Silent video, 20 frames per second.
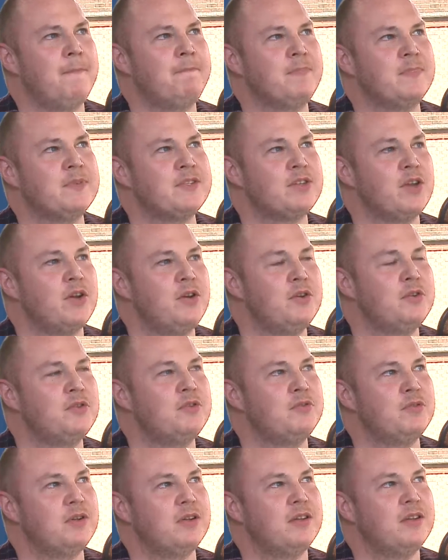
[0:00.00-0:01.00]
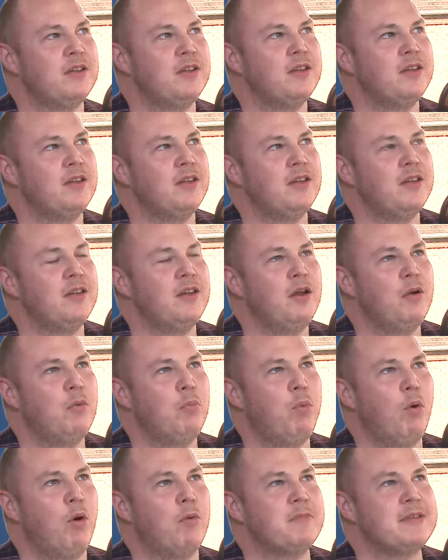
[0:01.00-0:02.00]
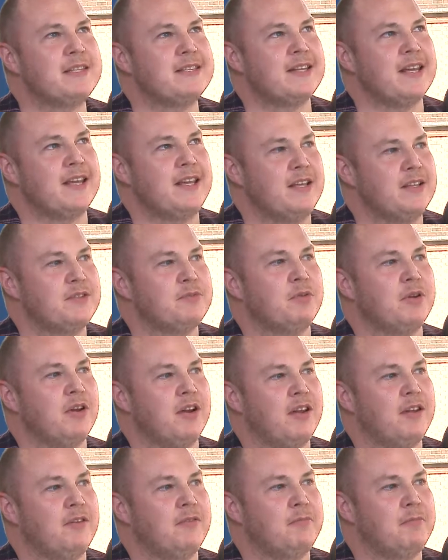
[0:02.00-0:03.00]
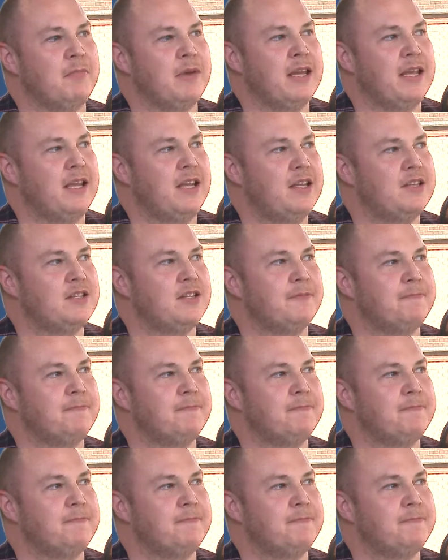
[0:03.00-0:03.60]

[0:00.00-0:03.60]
So what mistakes would I have made?